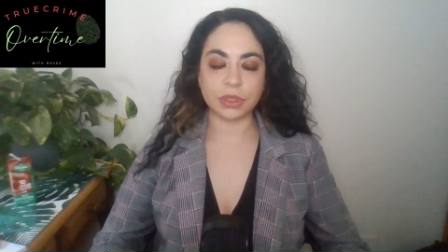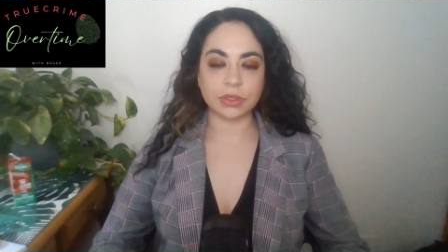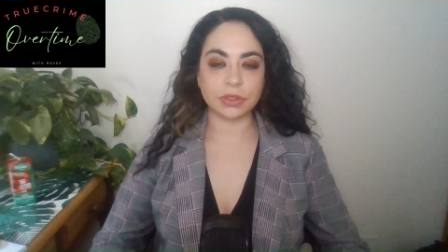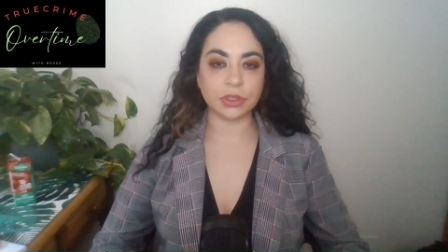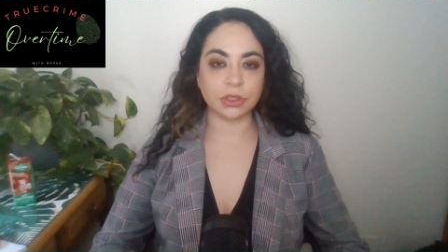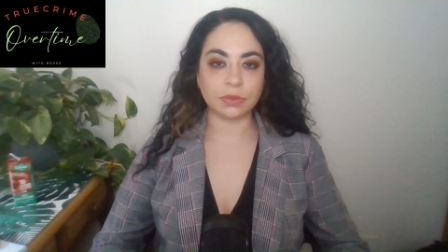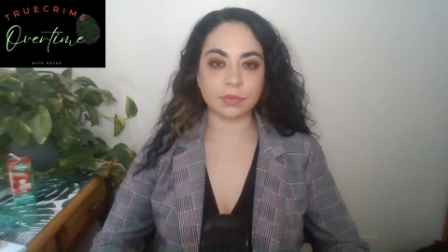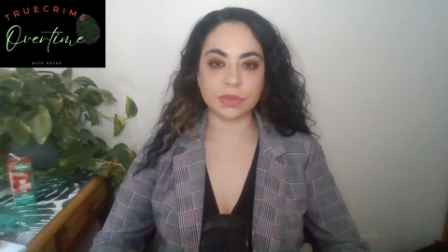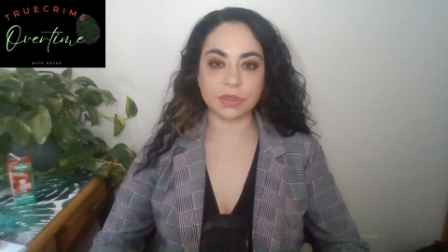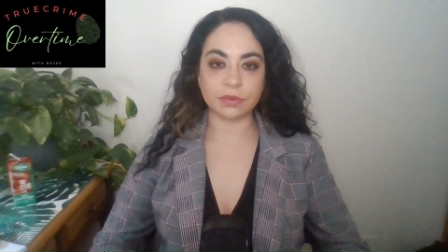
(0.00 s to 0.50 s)
in
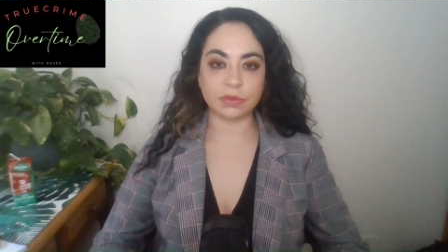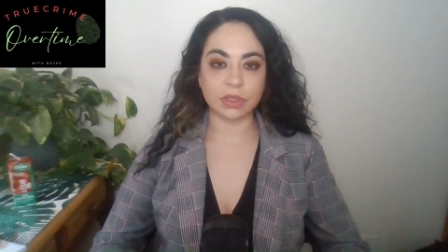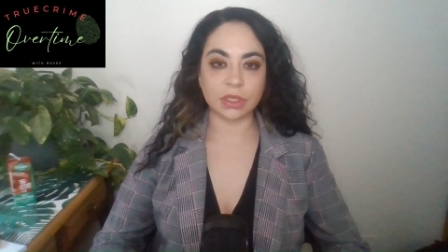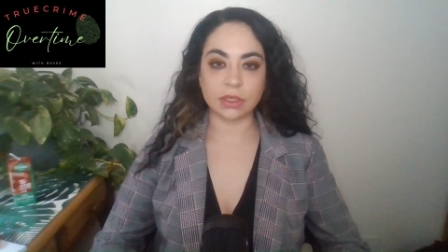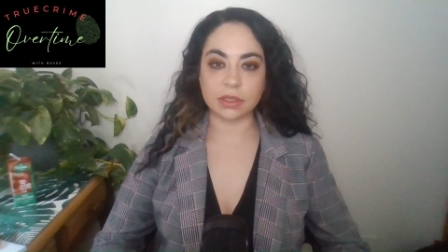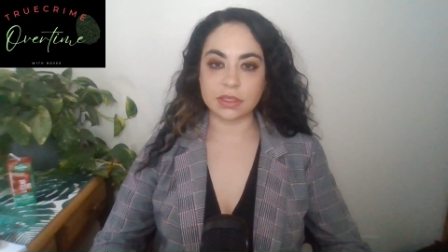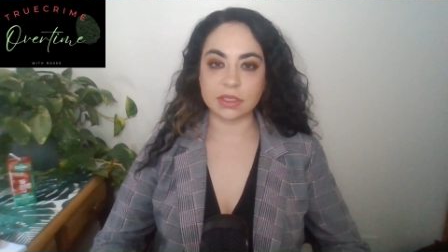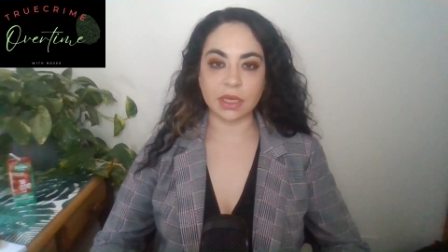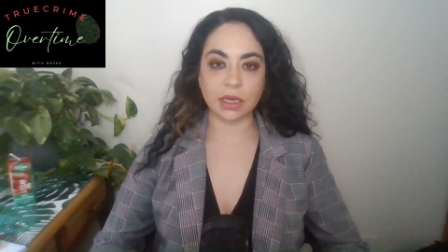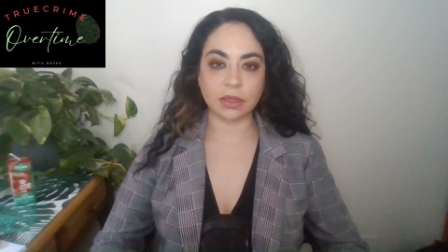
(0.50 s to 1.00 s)
terms of
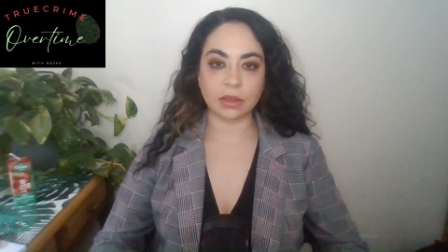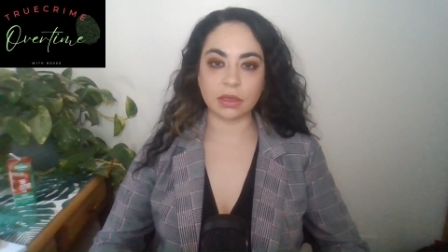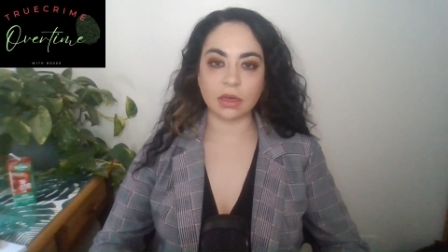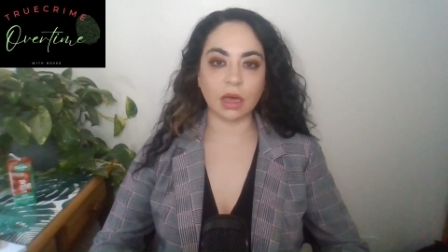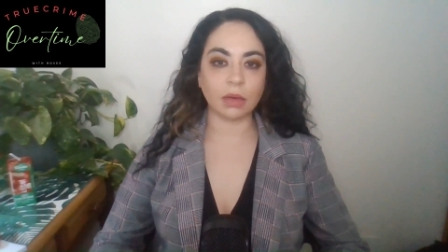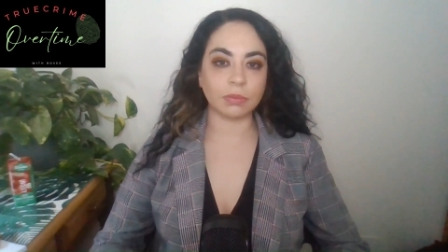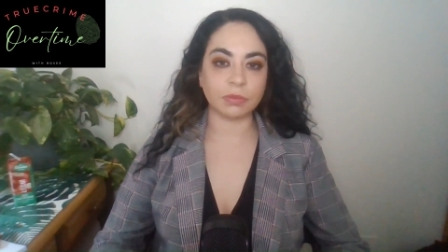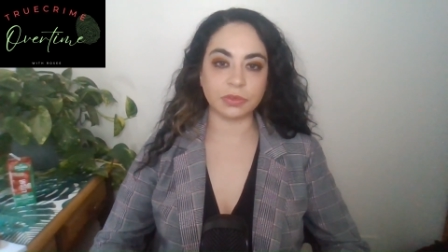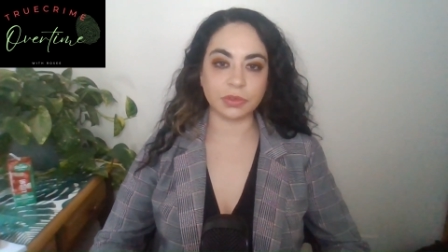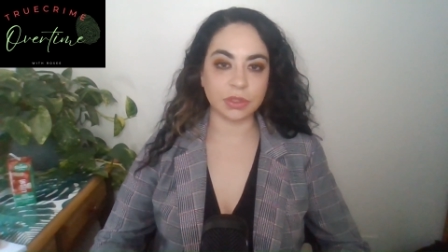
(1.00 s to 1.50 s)
things like the
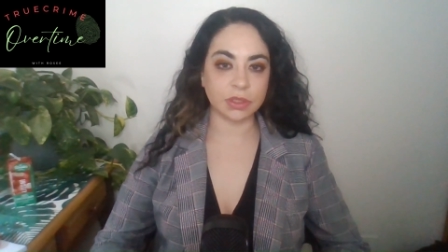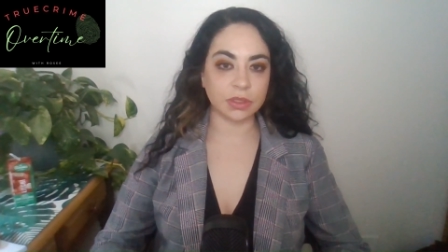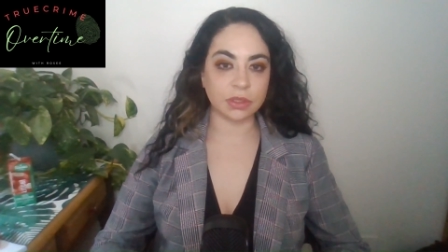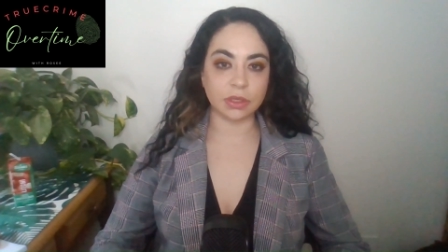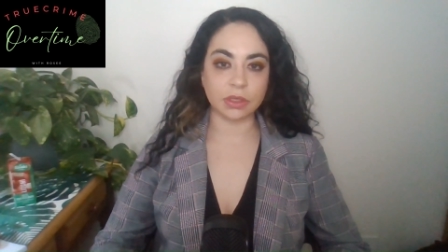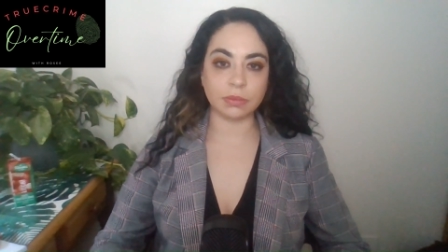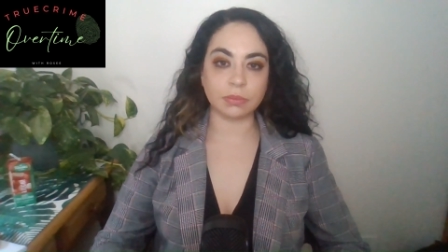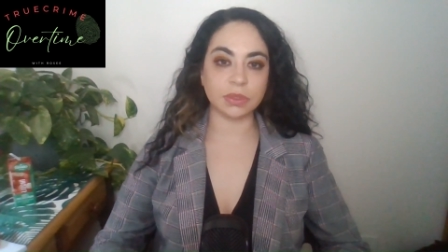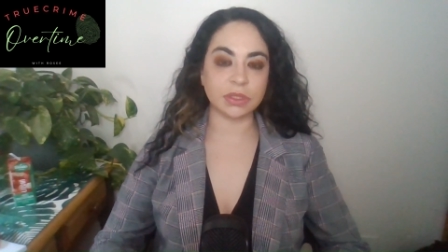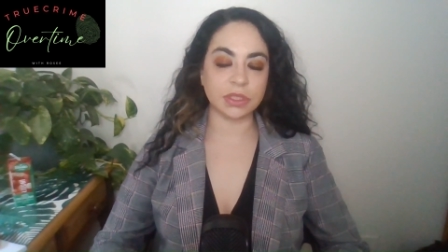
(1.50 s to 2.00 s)
comforter
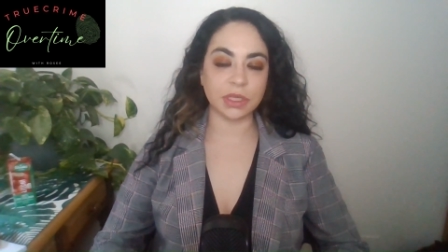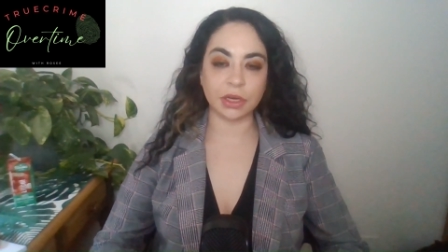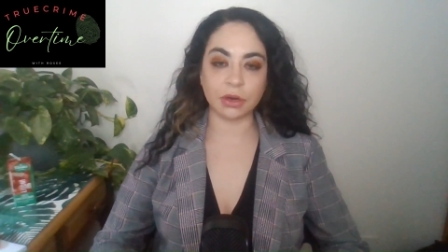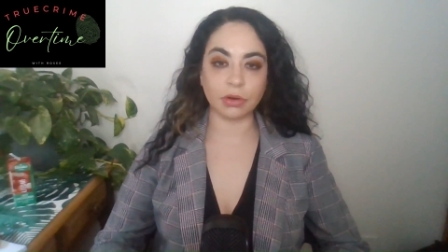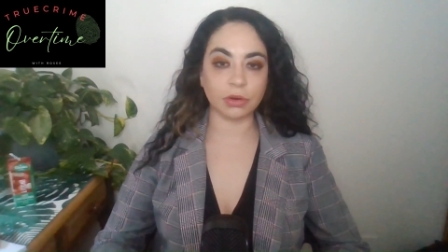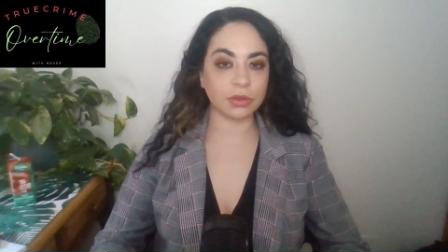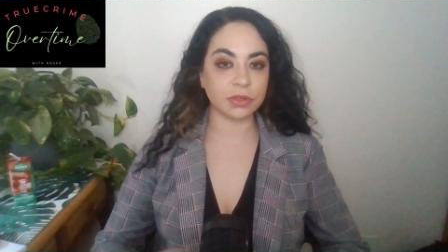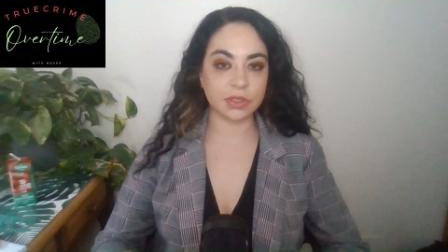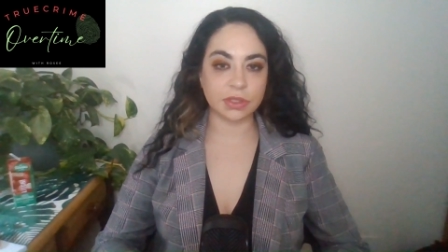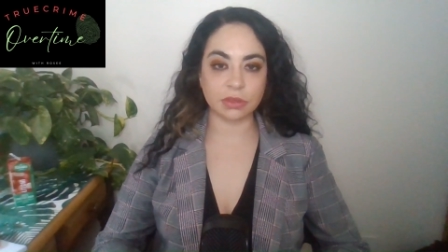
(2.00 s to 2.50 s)
and
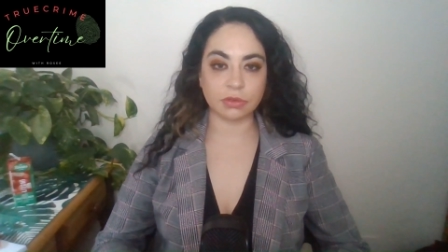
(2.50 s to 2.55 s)
materials